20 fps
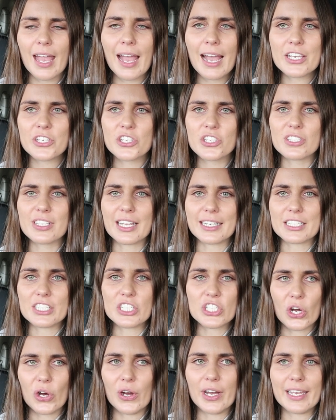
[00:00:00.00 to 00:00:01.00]
Ash is, like,
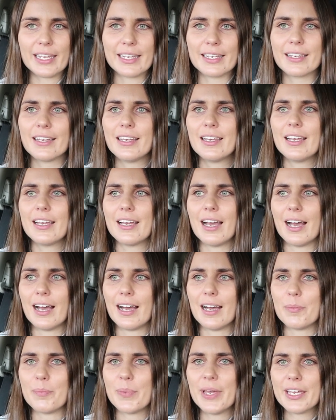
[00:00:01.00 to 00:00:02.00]
dying.
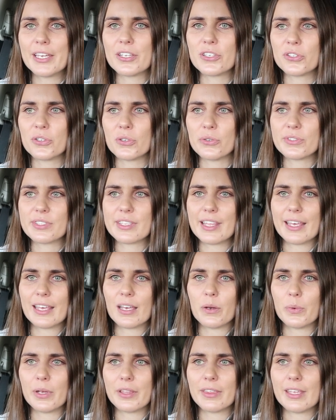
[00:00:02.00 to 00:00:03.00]
Pikachu's
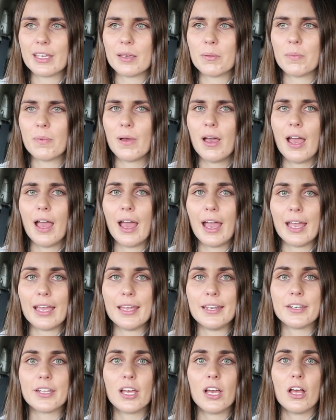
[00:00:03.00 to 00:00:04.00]
there with him,
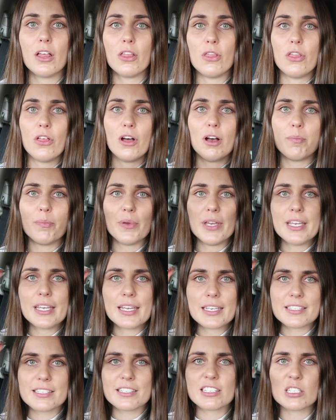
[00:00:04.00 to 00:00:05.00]
and the
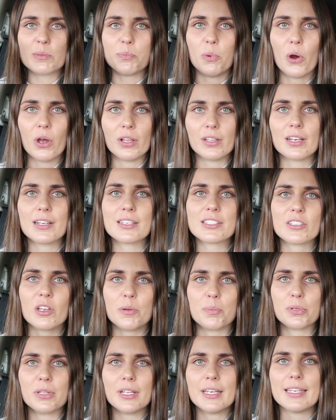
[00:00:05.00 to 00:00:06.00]
biggest spoiler,
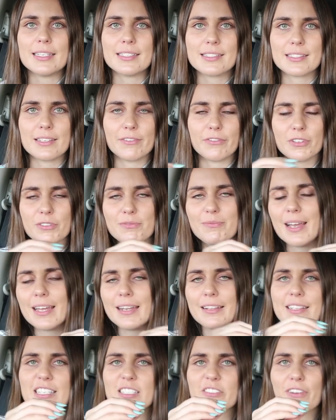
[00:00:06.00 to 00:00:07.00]
so please, if you've
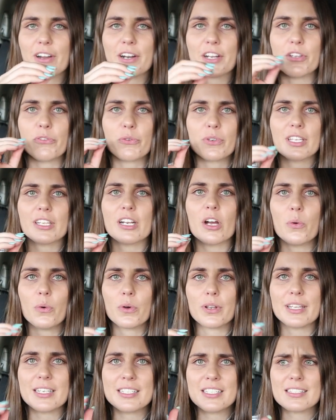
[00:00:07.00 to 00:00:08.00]
made it this far and you really don't
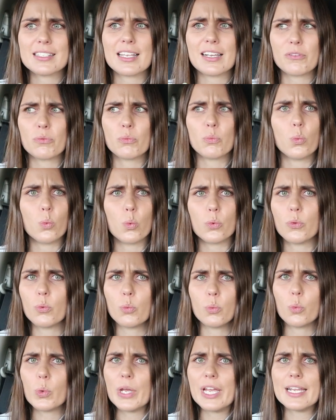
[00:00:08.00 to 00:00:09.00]
want, this is like the
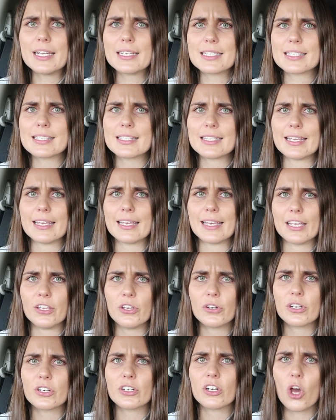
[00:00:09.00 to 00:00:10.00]
weirdest thing, and
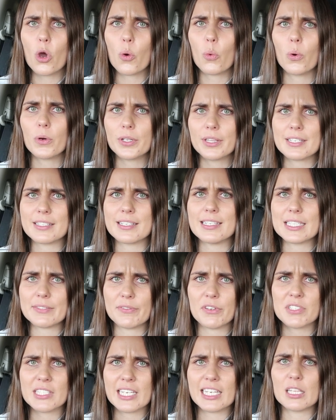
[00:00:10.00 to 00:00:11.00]
you're going to know what this is
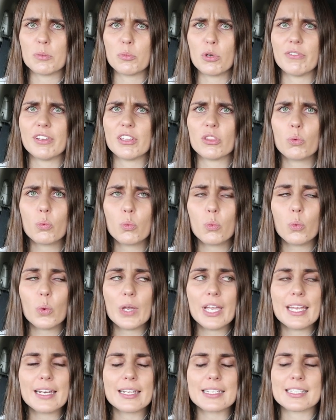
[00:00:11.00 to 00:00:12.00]
if you've seen the movie, the
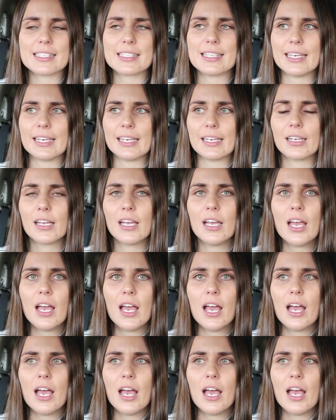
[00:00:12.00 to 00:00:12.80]
weirdest thing